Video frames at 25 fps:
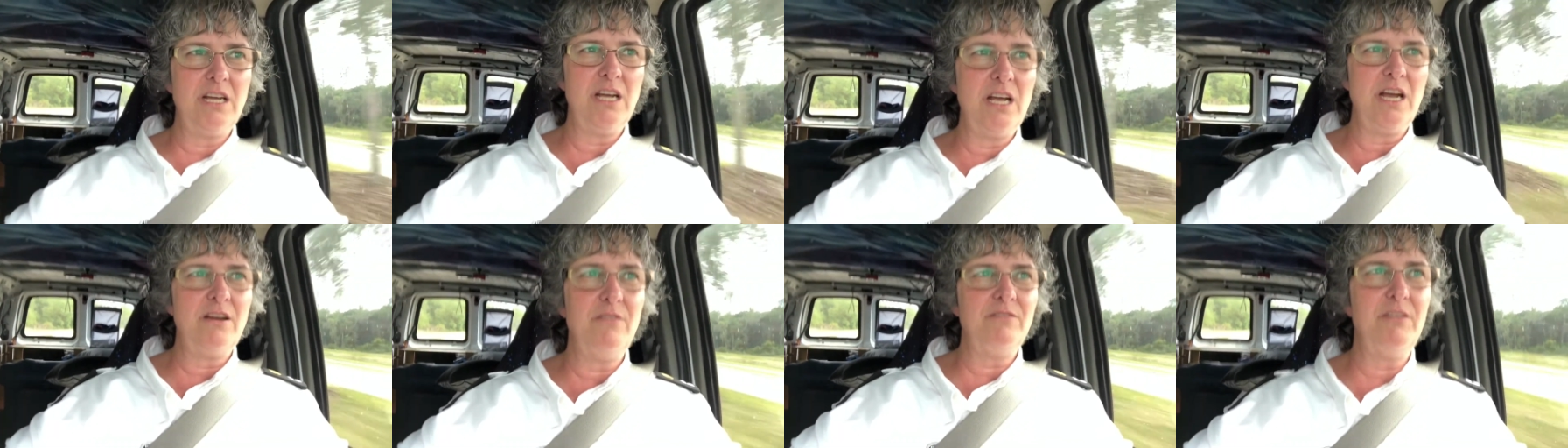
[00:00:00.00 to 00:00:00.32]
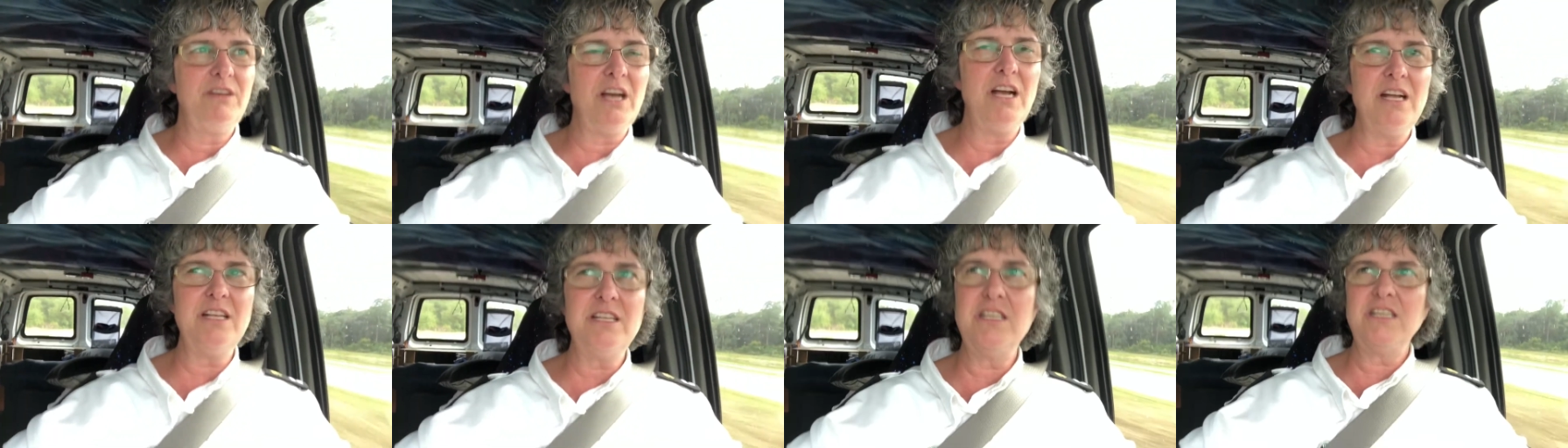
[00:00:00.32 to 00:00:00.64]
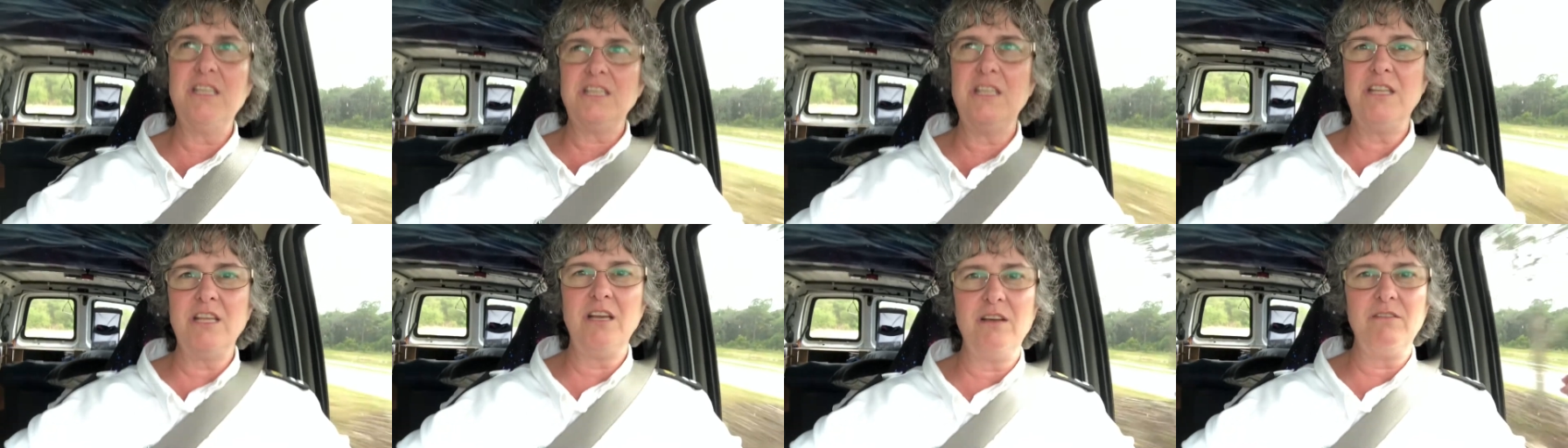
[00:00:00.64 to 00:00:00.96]
I've got to
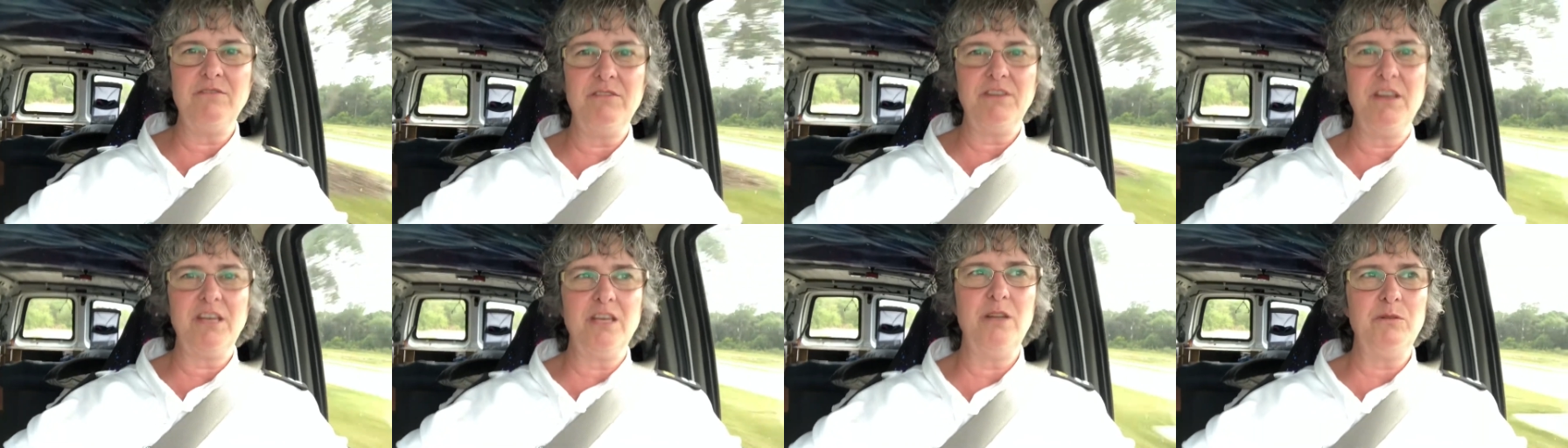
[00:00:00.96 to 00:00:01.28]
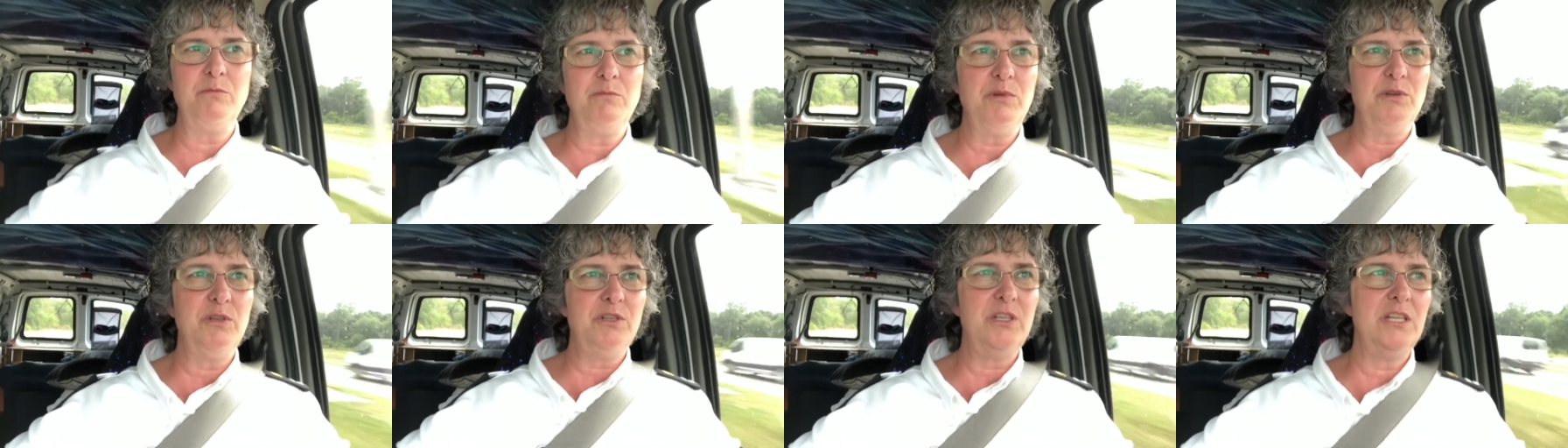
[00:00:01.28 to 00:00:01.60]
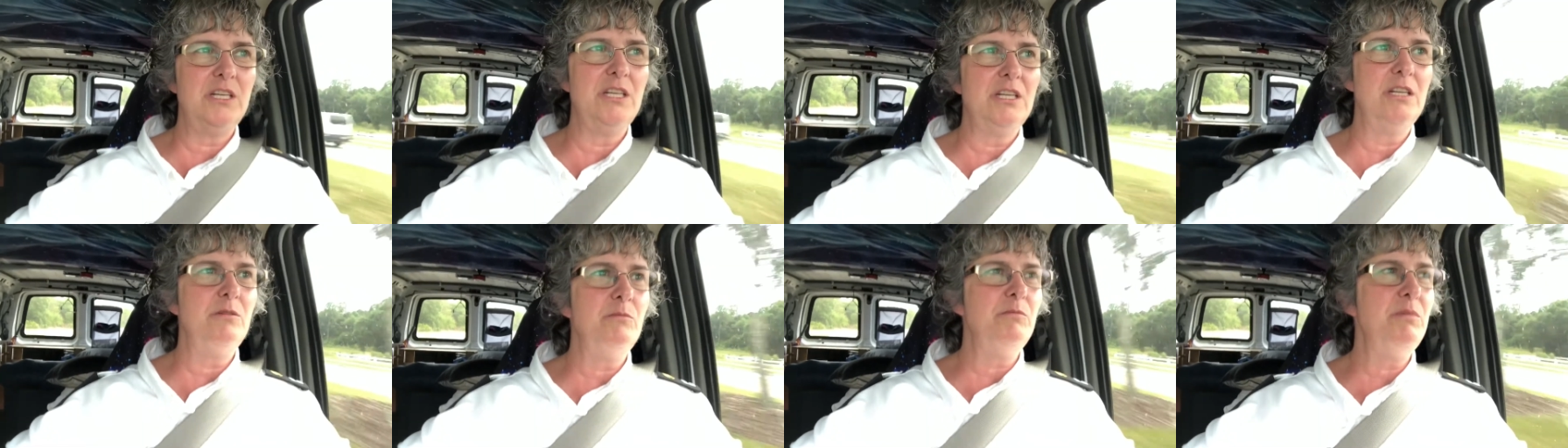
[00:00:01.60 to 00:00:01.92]
get that fan put
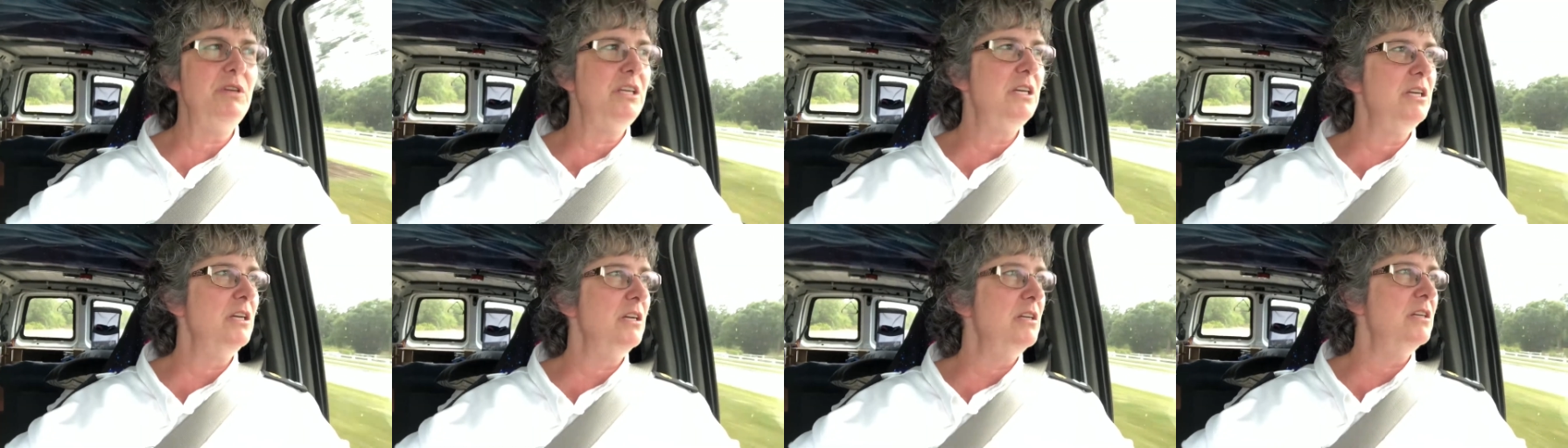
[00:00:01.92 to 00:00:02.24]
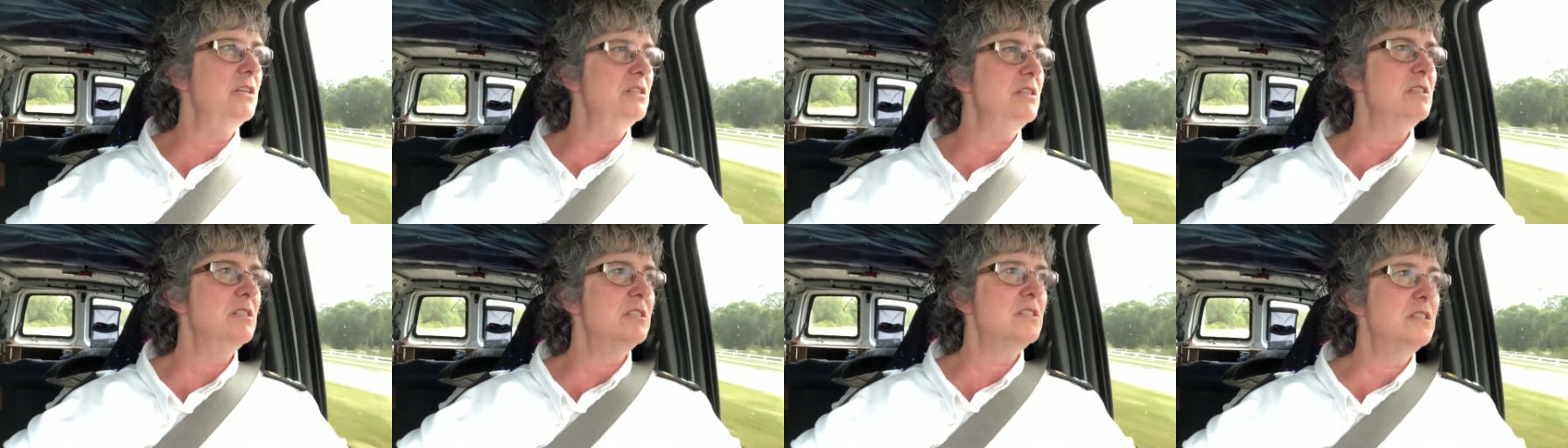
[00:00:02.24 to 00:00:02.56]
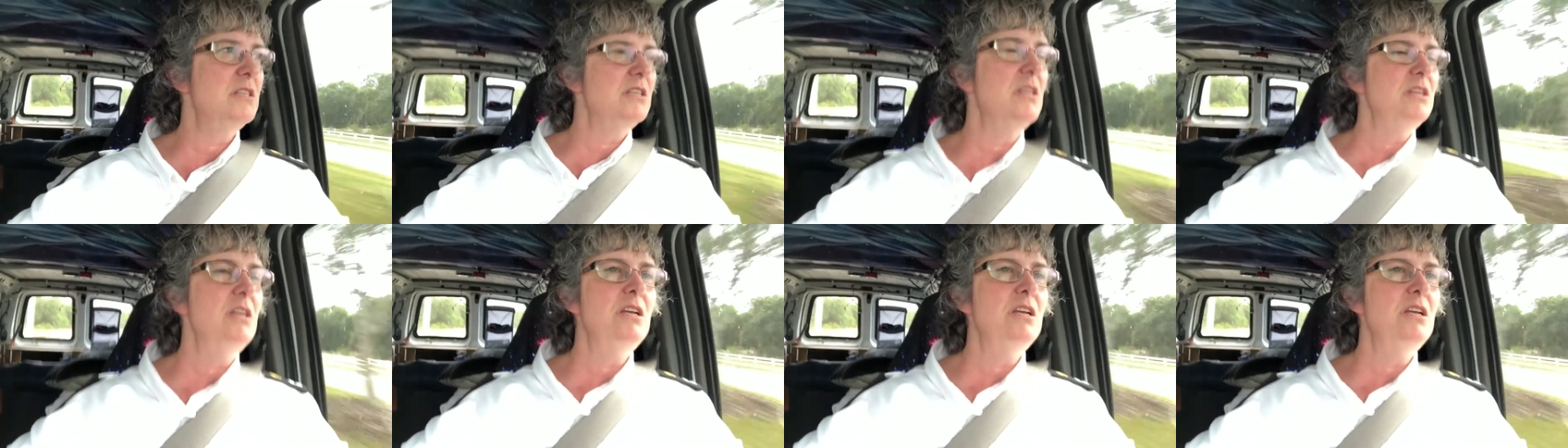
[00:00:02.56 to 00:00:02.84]
in because